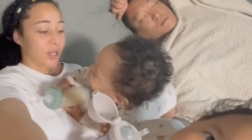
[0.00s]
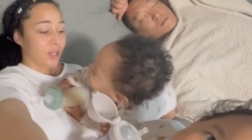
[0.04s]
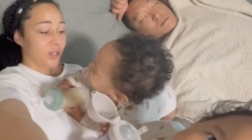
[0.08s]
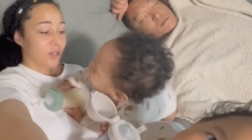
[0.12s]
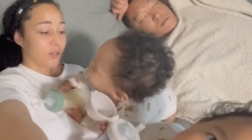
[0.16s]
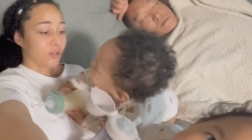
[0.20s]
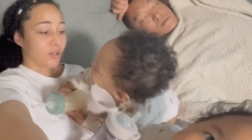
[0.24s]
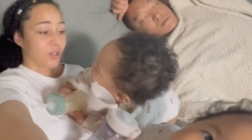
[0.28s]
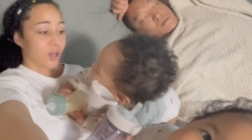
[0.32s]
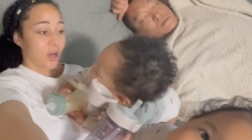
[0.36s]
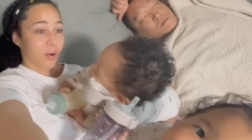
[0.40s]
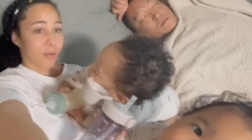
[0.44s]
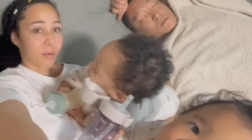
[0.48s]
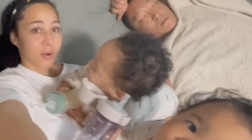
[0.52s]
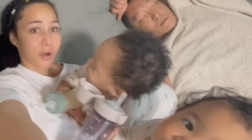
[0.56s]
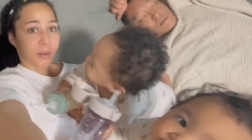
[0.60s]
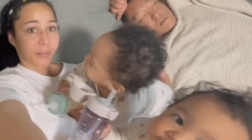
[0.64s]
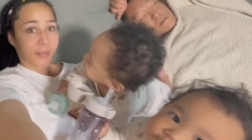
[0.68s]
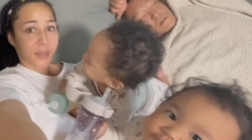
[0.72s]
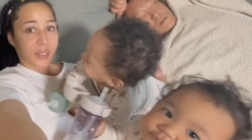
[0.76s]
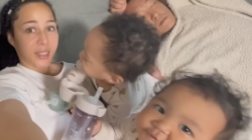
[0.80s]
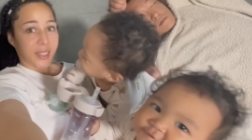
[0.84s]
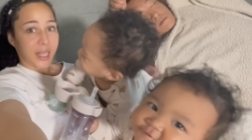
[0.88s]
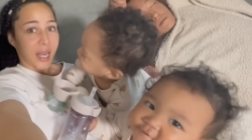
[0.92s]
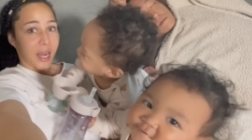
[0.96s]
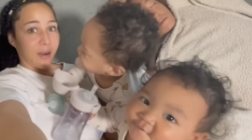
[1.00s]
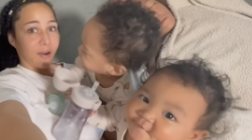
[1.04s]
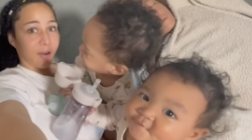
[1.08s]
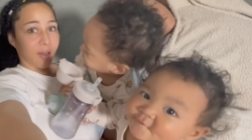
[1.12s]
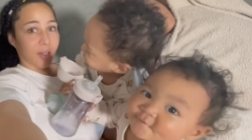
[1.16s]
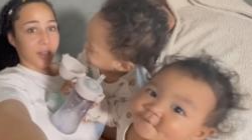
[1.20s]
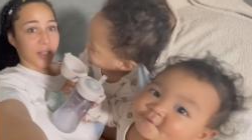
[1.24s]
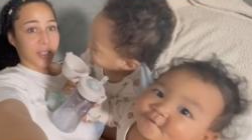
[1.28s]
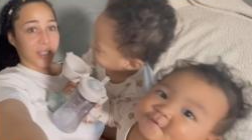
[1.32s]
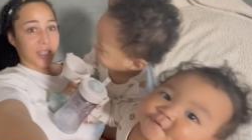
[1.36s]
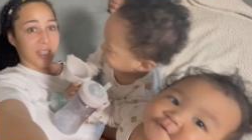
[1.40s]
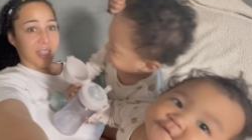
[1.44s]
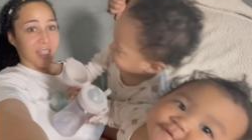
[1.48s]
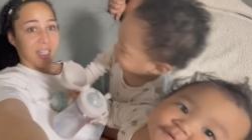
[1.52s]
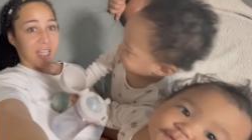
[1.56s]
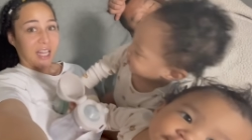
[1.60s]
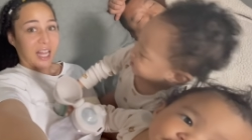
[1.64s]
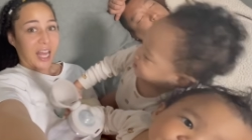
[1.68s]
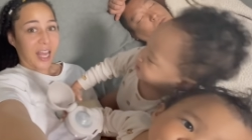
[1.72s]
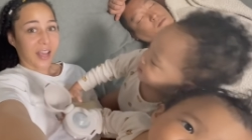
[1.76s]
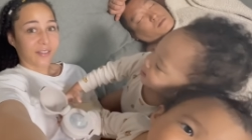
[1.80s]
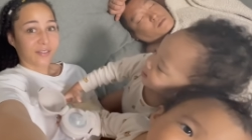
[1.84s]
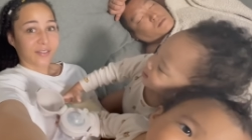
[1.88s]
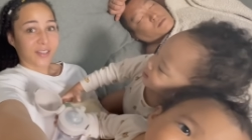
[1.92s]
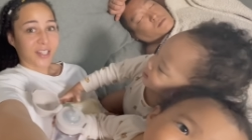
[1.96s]
You don't want to miss out on this
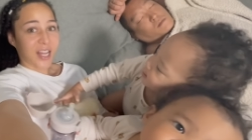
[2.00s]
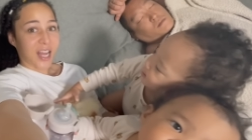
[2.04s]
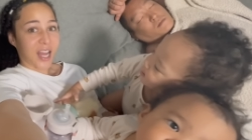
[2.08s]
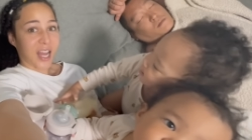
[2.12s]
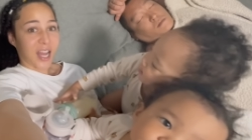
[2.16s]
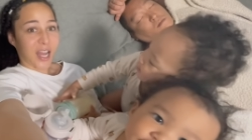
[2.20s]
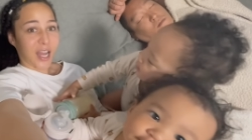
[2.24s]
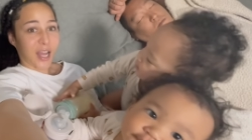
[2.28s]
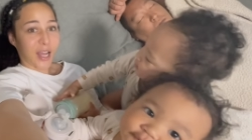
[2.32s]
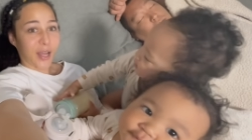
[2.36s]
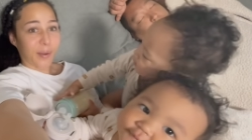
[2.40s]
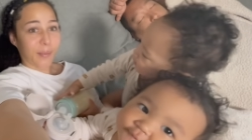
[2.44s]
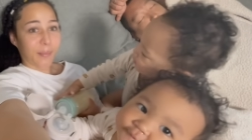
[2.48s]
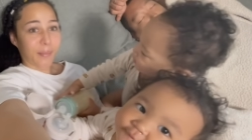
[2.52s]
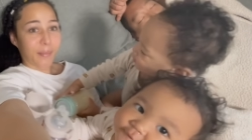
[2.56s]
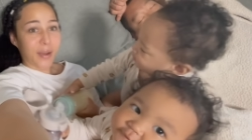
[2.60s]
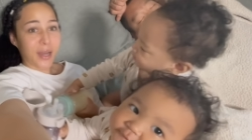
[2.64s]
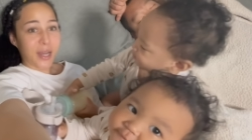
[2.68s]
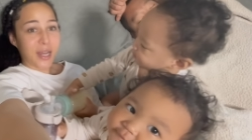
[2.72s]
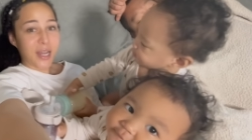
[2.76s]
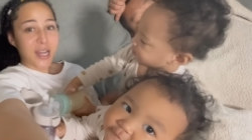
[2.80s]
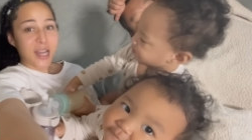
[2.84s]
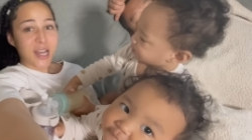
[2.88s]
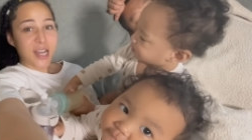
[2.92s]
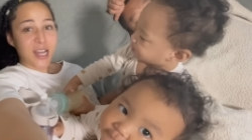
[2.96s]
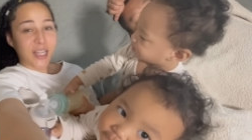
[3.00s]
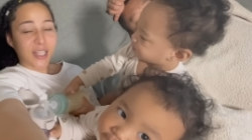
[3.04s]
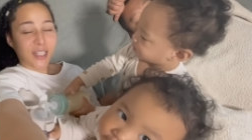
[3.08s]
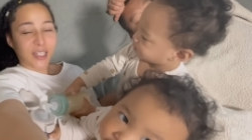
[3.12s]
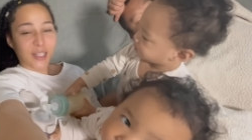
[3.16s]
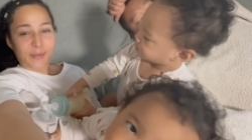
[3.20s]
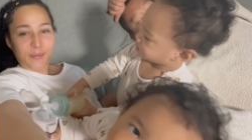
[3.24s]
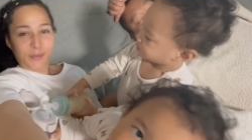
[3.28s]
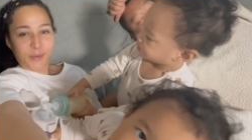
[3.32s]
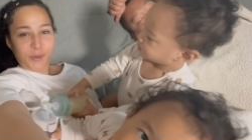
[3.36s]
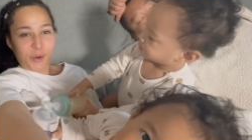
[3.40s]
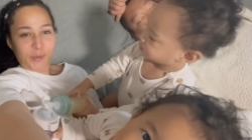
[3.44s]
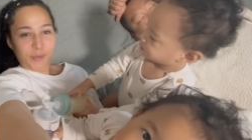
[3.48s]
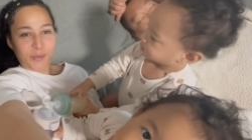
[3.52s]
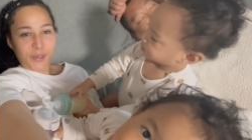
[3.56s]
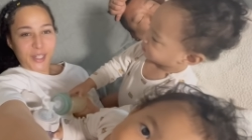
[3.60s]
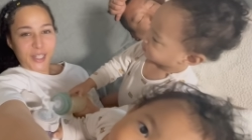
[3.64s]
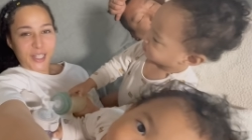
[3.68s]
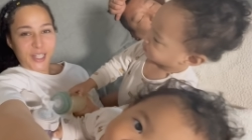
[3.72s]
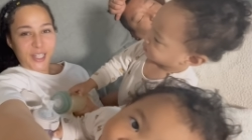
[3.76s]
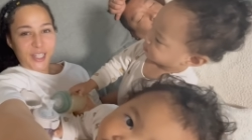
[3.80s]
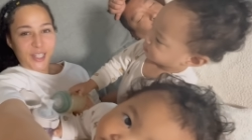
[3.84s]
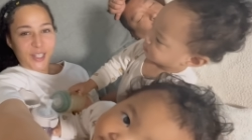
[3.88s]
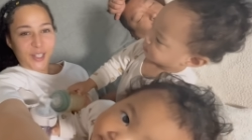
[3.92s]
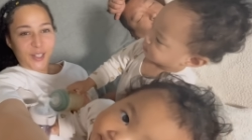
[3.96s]
lifetime
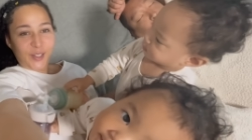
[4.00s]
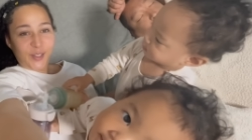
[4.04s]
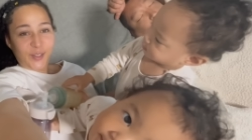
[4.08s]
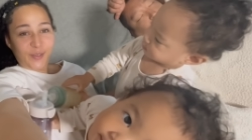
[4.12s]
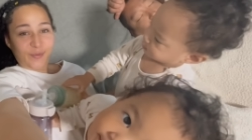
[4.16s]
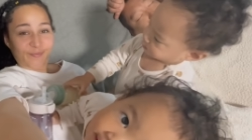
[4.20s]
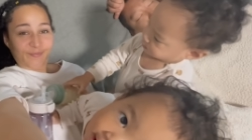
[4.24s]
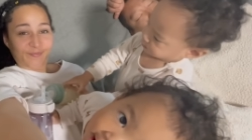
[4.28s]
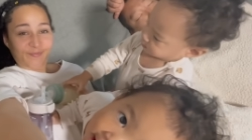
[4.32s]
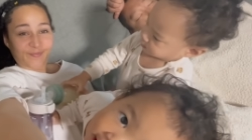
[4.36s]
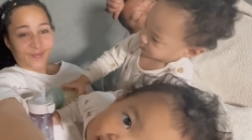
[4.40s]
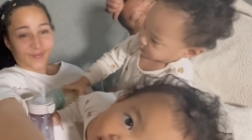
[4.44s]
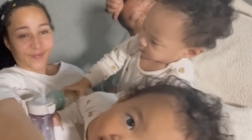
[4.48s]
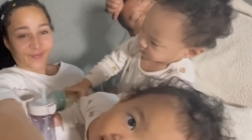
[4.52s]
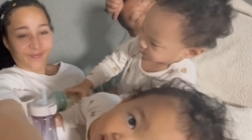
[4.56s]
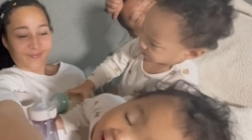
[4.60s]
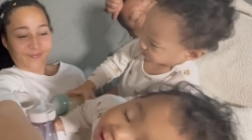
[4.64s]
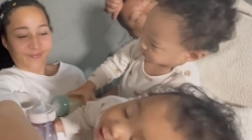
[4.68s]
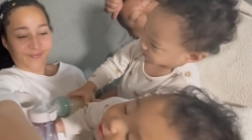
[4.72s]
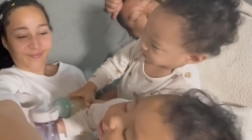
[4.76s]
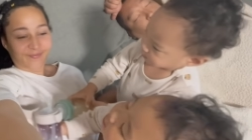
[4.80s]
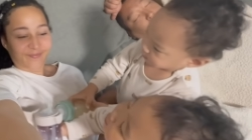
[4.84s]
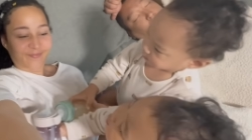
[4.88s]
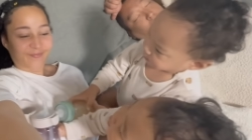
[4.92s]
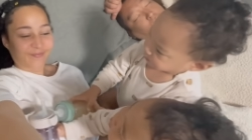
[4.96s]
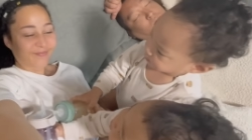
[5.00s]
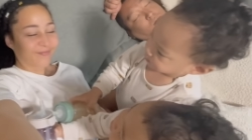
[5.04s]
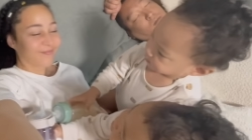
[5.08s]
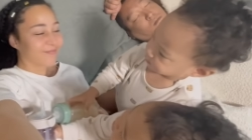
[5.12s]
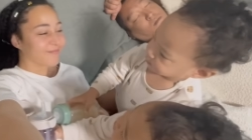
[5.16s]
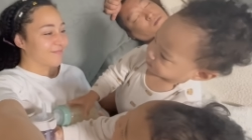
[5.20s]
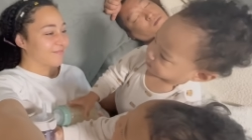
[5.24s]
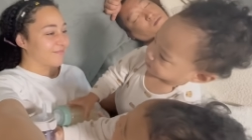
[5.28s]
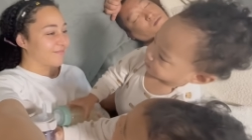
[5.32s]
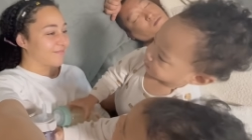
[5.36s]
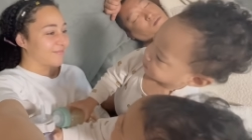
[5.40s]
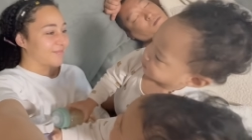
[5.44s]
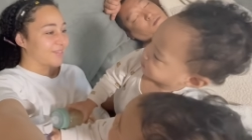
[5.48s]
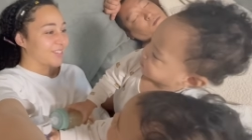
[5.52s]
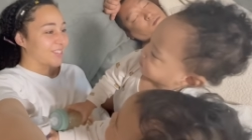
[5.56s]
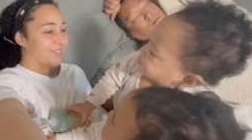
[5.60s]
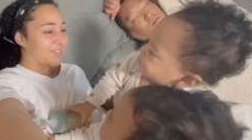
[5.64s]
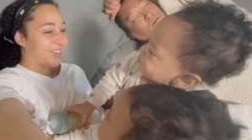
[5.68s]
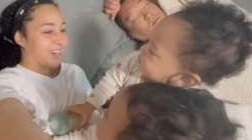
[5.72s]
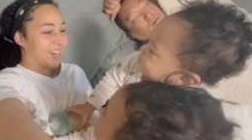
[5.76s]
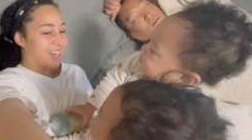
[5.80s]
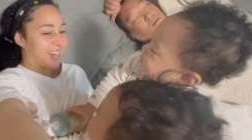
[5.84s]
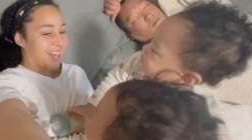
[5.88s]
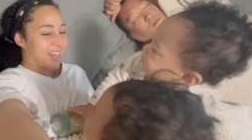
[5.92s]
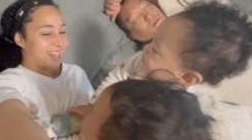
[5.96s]
subscription deal.
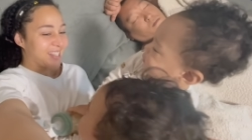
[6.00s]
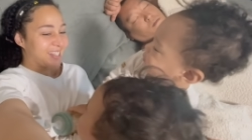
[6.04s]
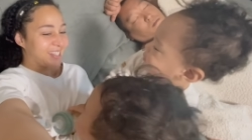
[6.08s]
Right, guys?